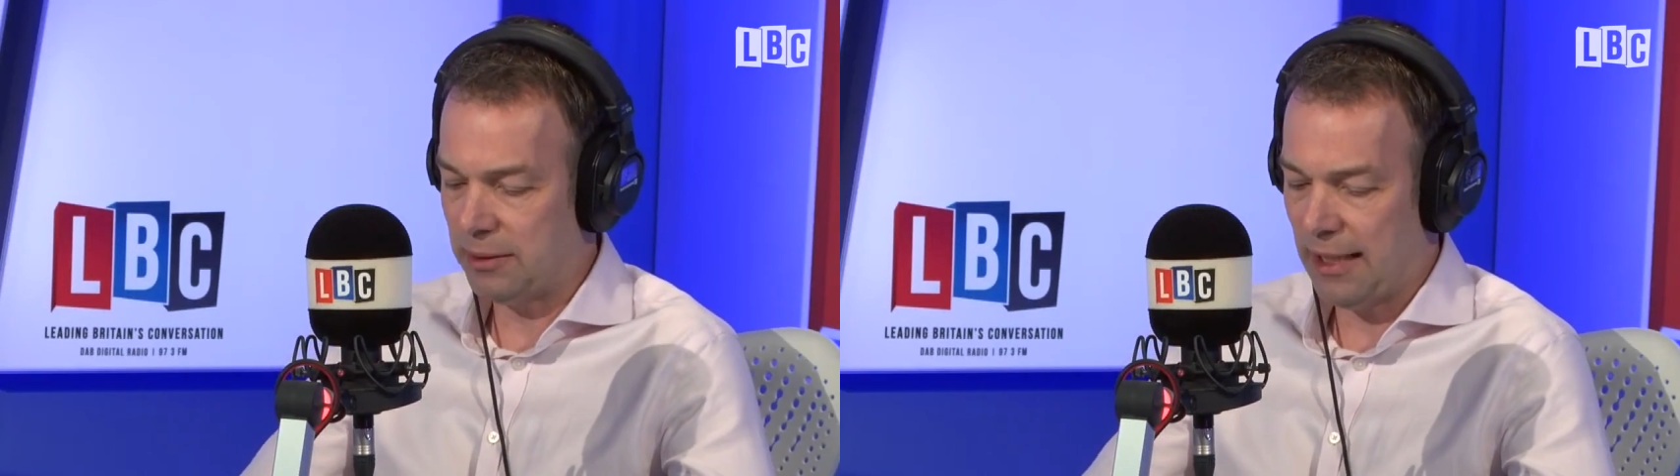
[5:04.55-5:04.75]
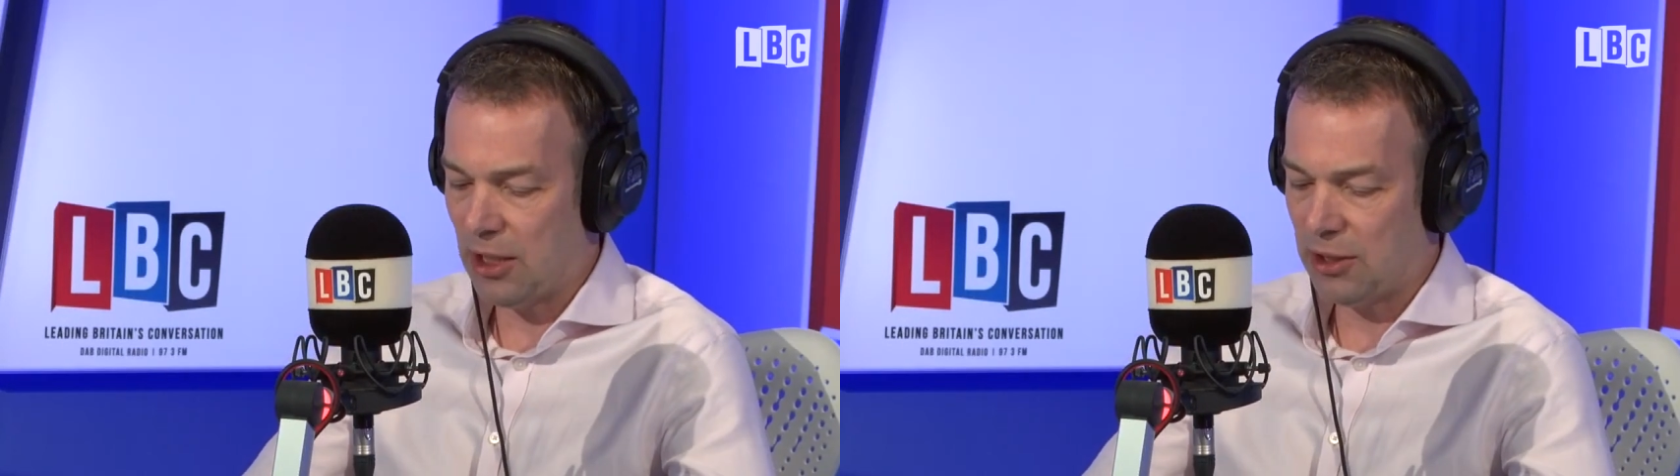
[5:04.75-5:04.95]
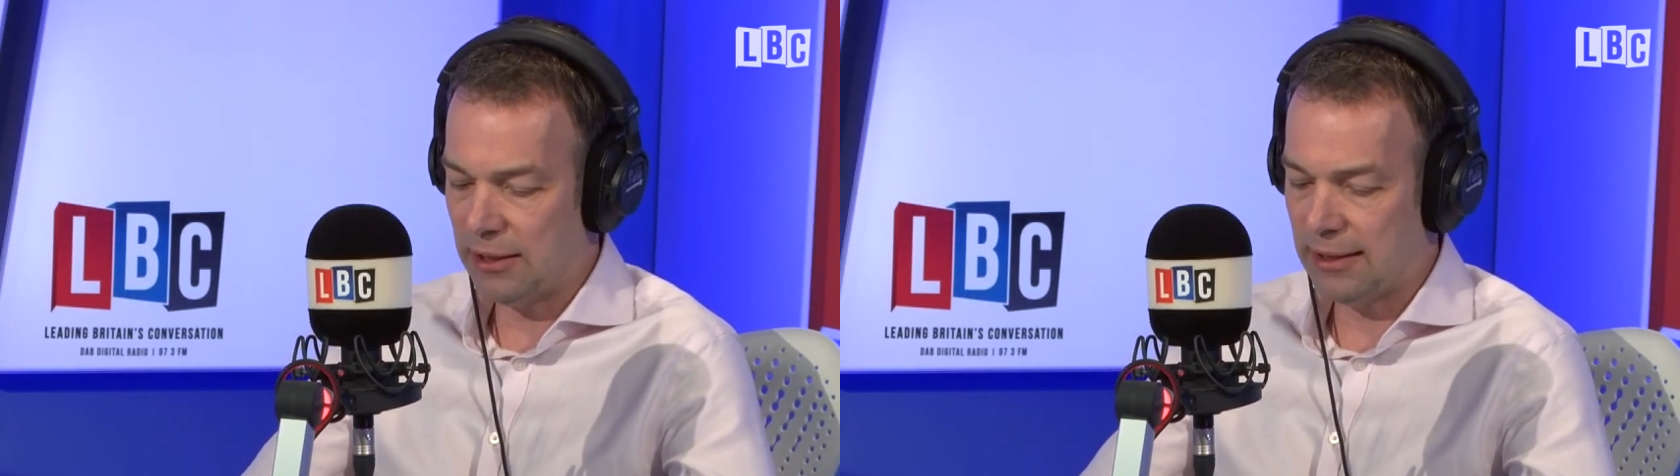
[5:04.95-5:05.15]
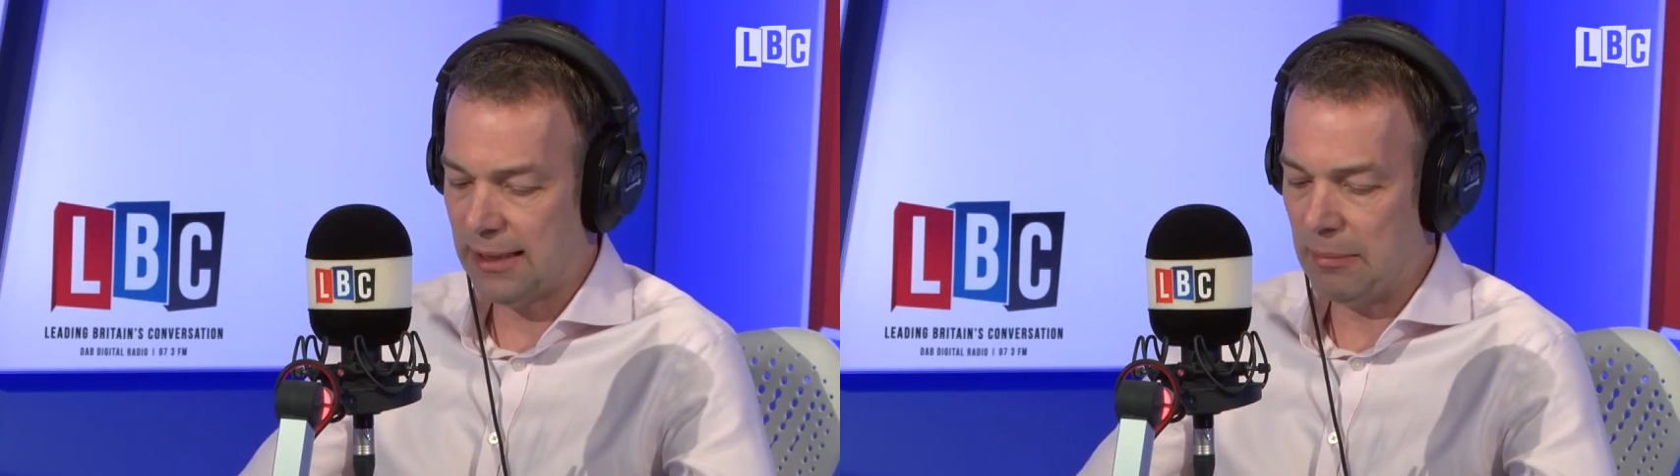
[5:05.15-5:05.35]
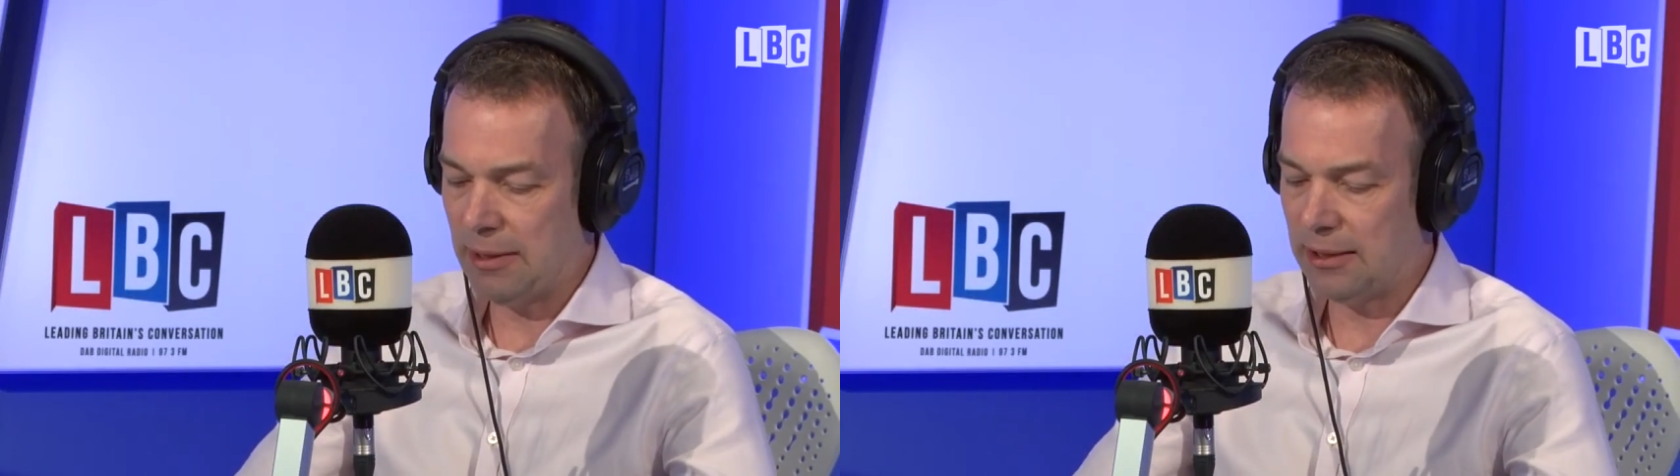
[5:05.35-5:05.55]
protection
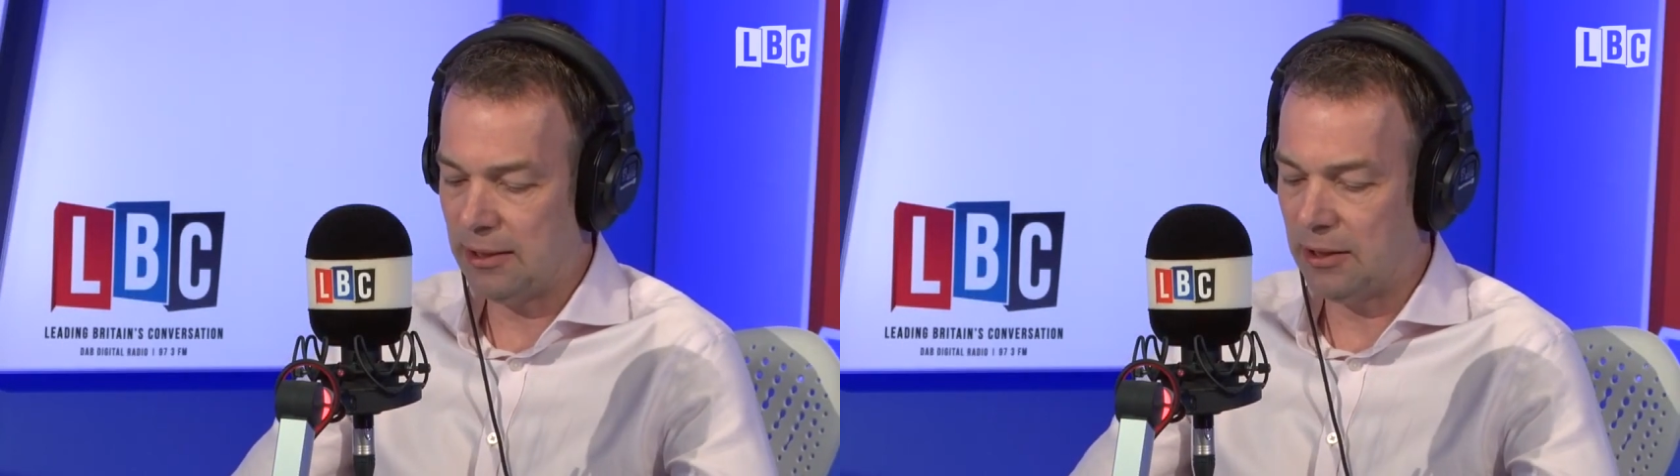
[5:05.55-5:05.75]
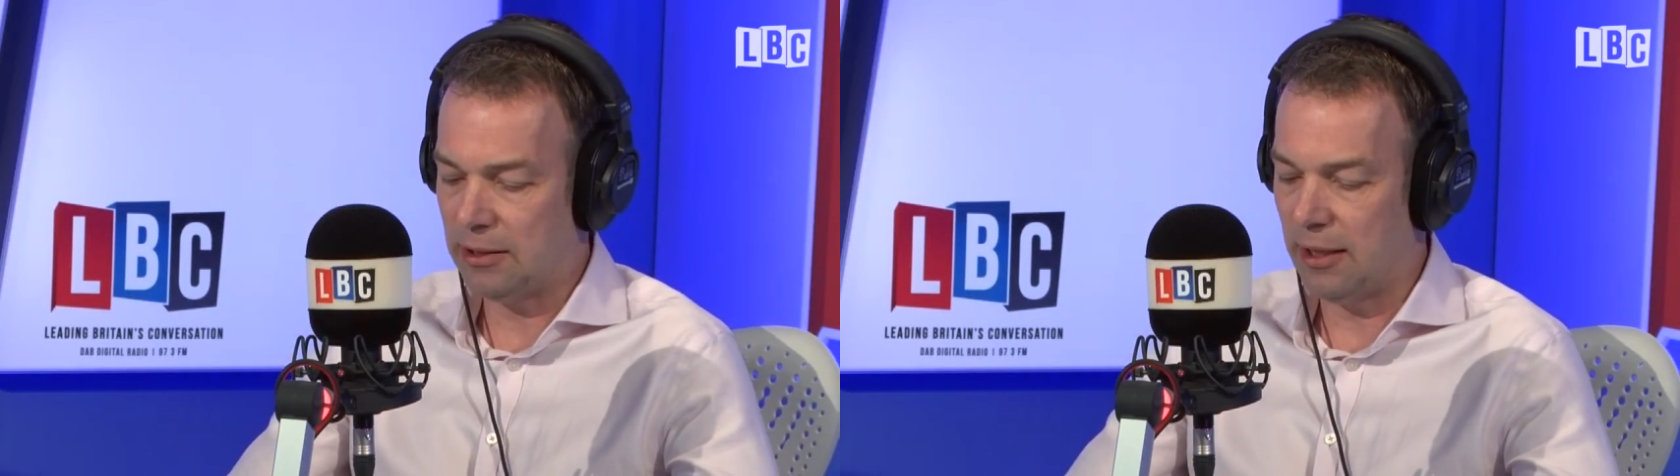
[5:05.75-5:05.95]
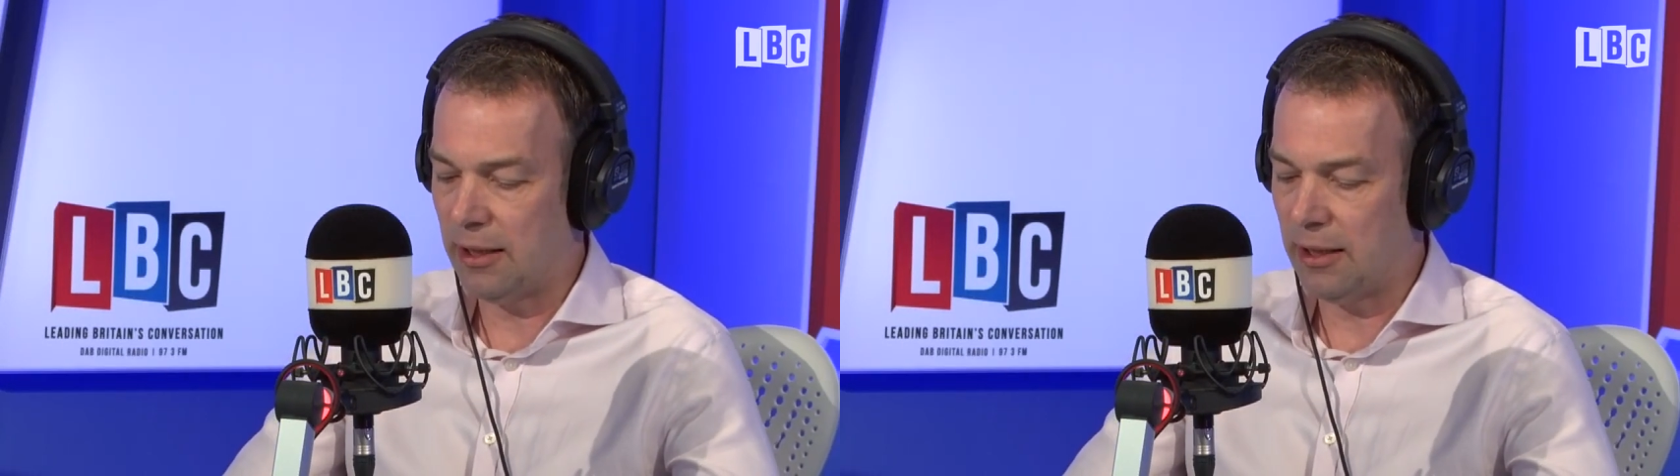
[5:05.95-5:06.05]
scheme letters